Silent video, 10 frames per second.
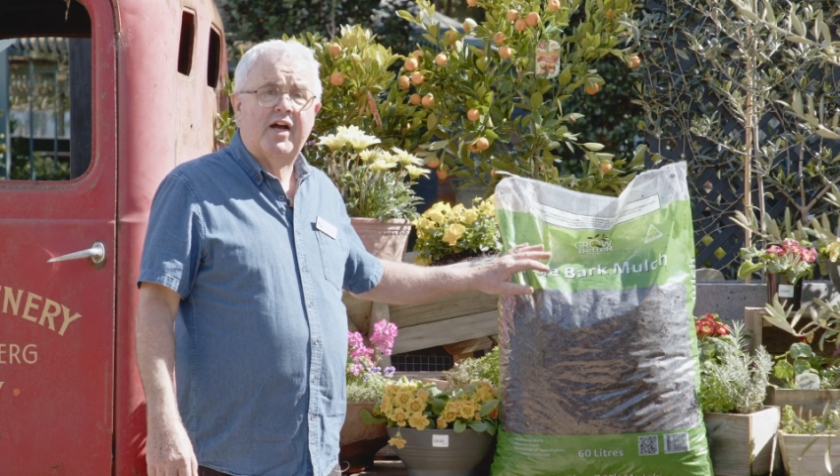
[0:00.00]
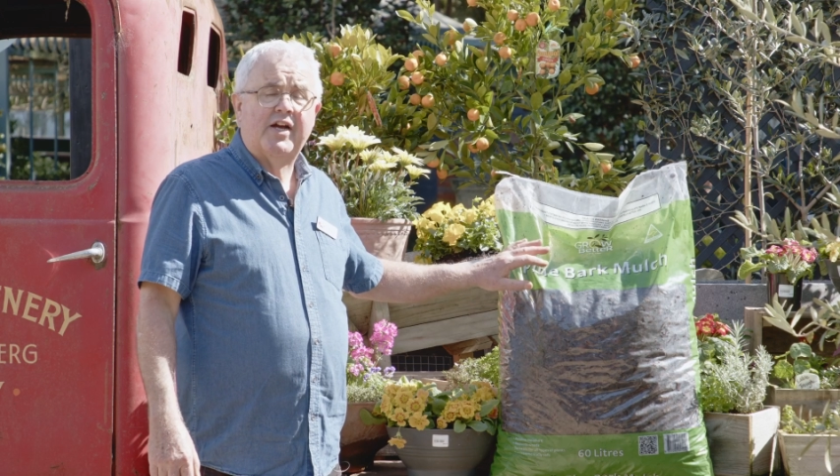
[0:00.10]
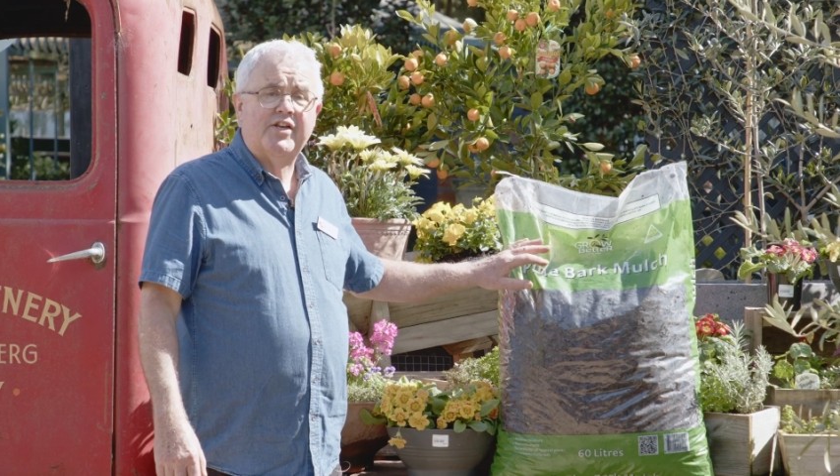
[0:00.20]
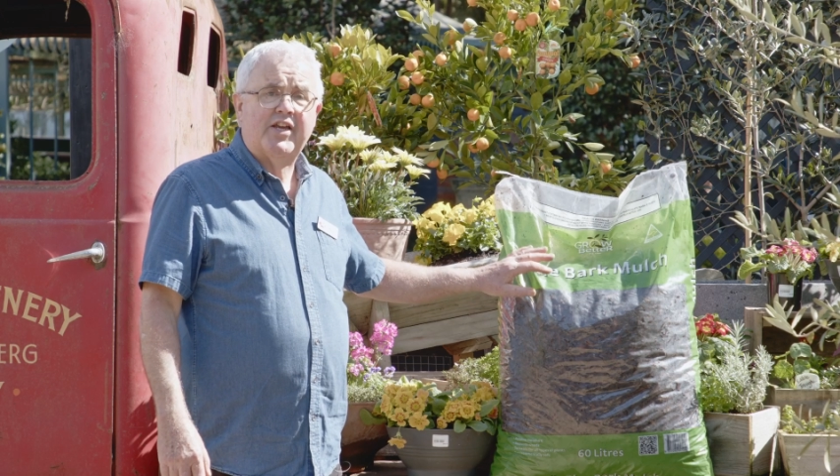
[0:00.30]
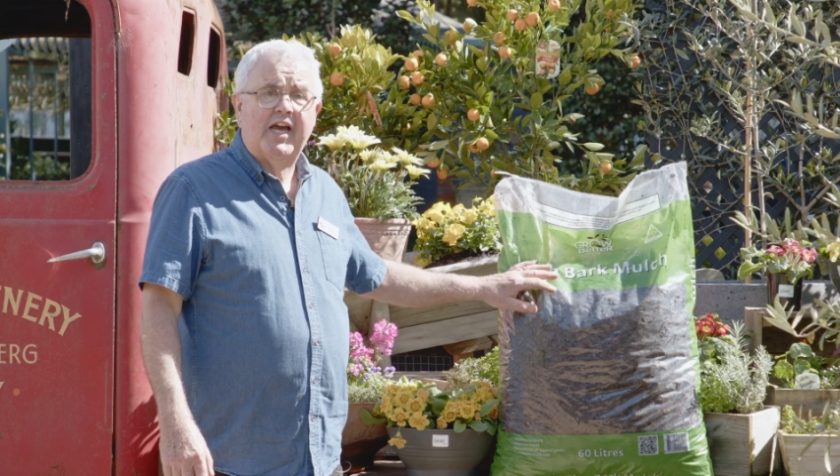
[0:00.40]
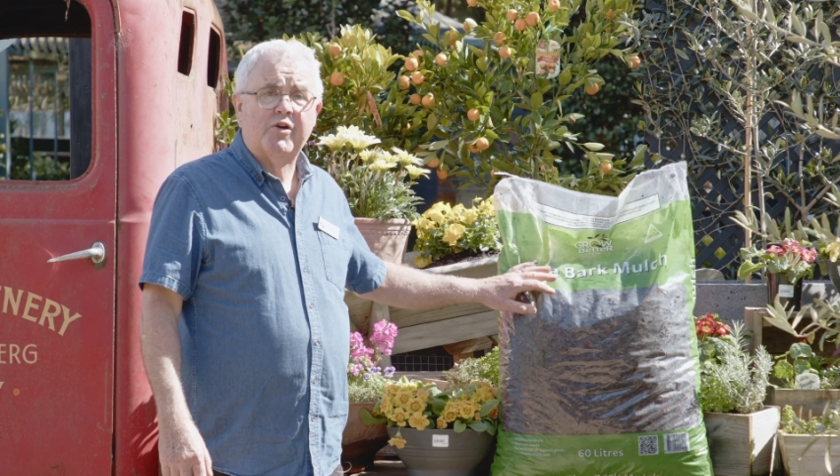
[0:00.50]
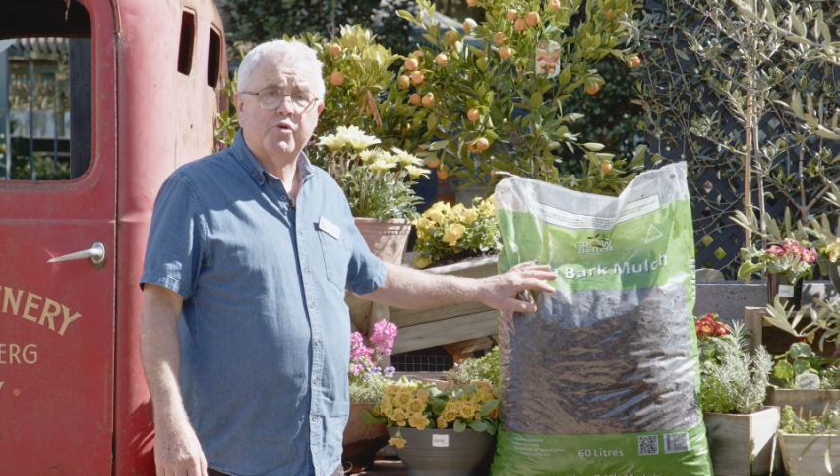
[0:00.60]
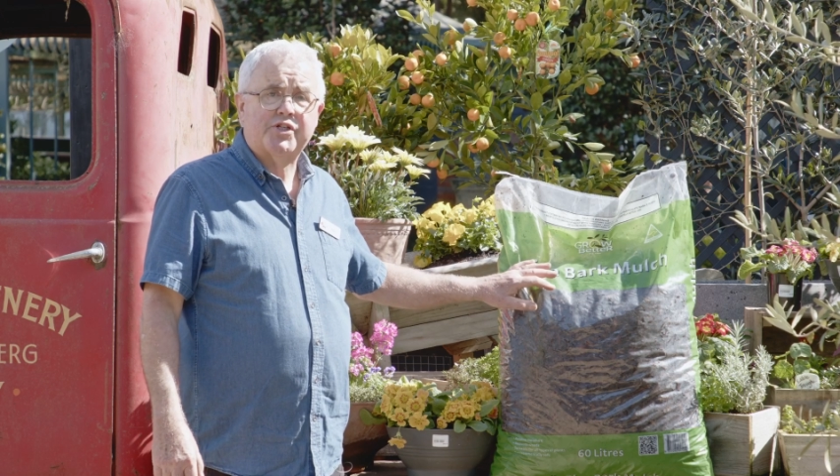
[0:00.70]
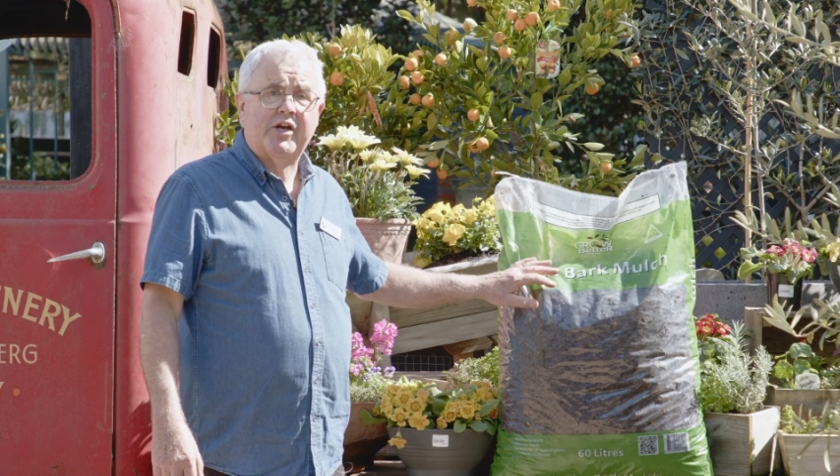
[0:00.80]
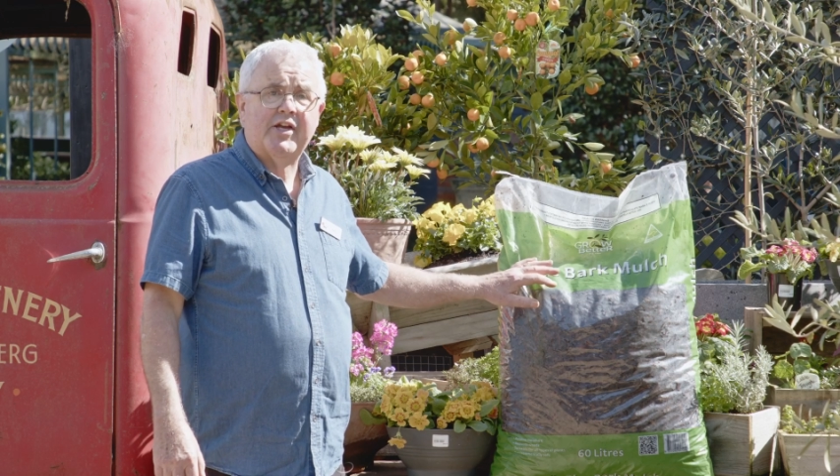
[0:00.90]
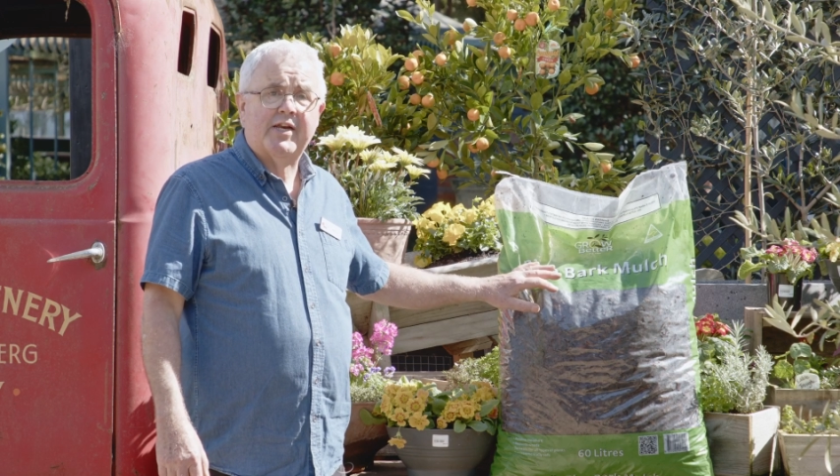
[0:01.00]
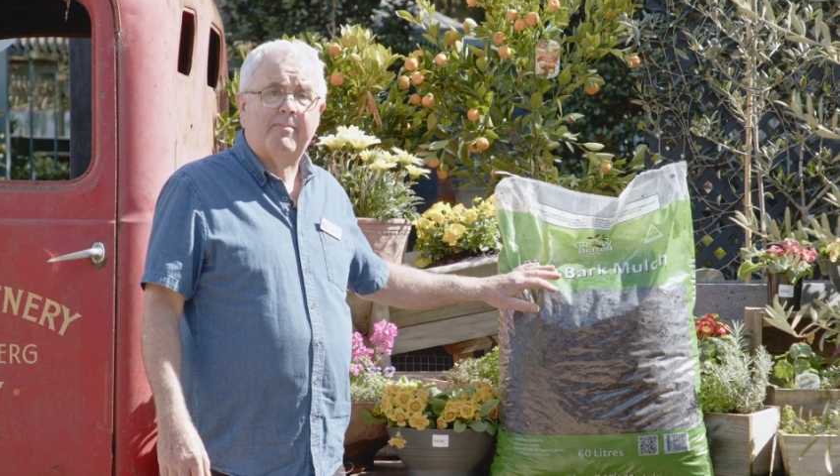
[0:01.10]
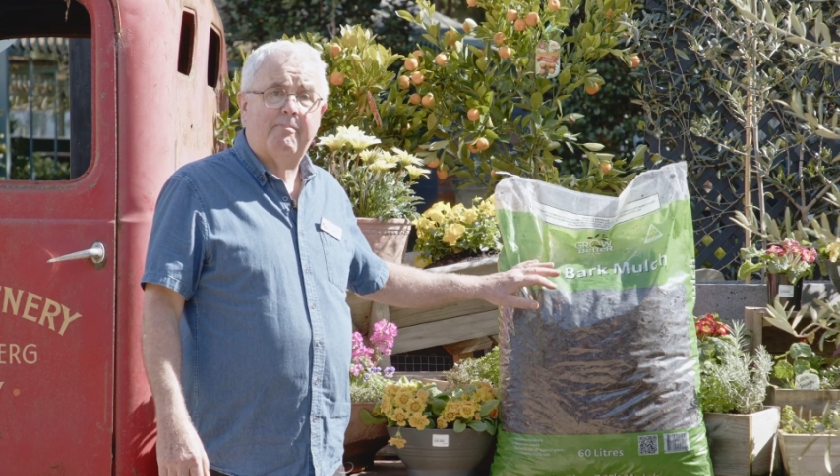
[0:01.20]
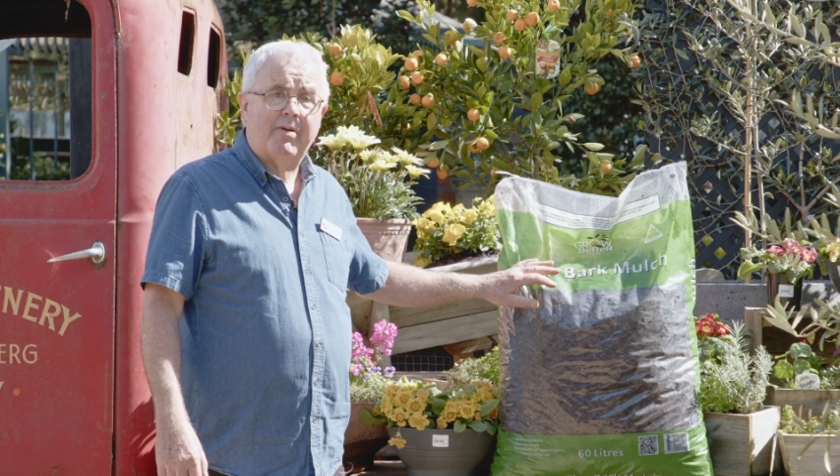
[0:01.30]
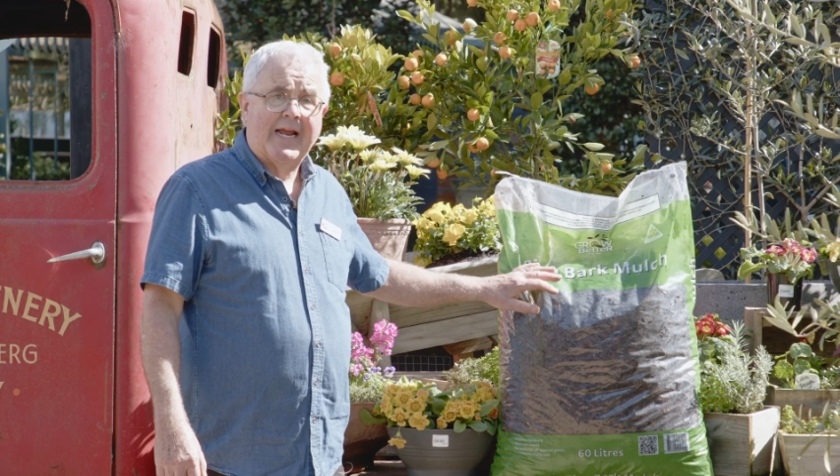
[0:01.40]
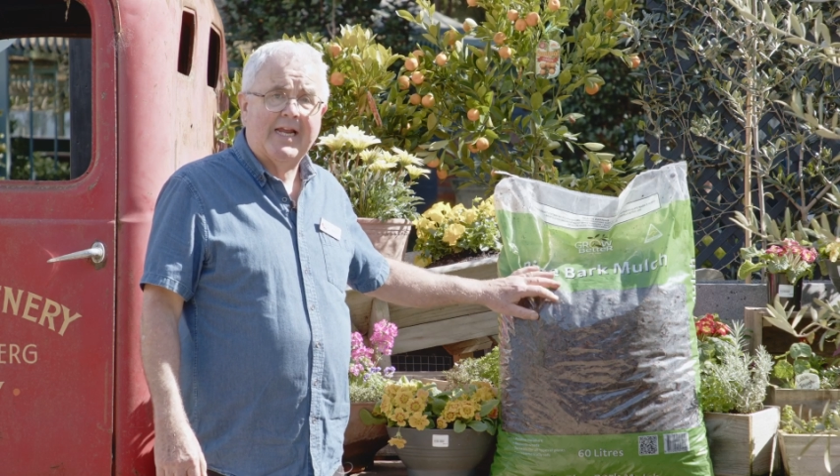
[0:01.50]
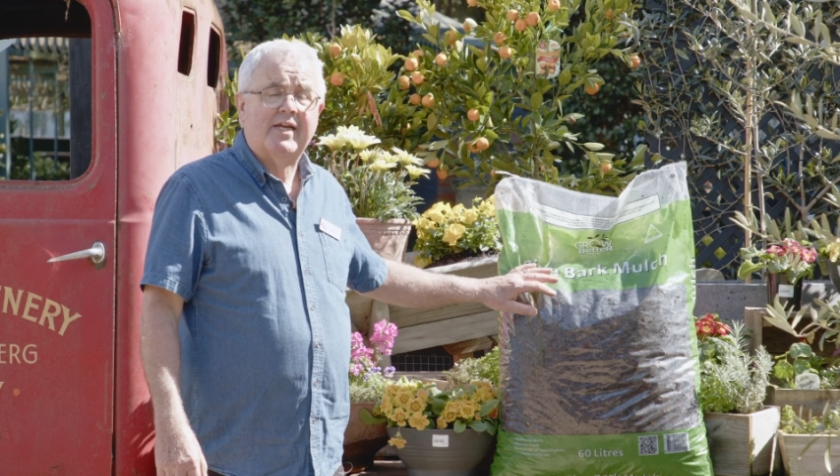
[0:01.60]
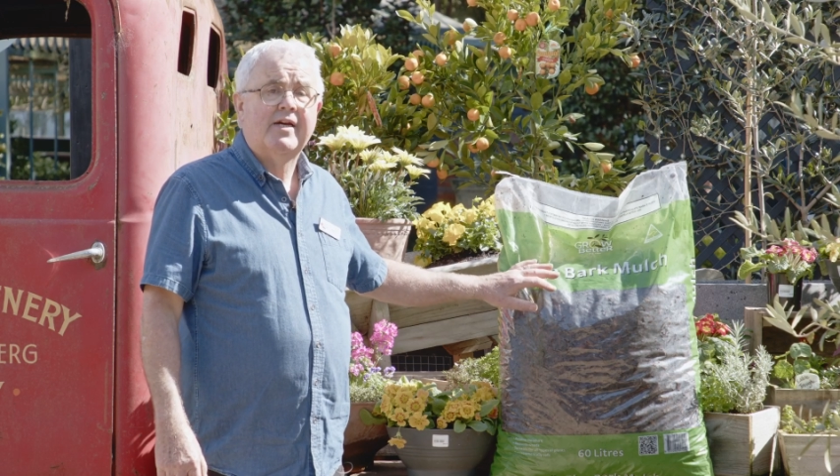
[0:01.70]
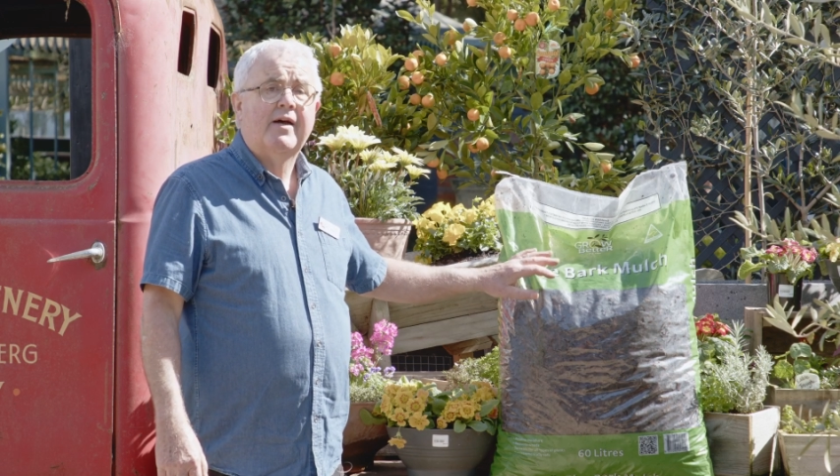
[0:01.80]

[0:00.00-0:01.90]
You can also get a black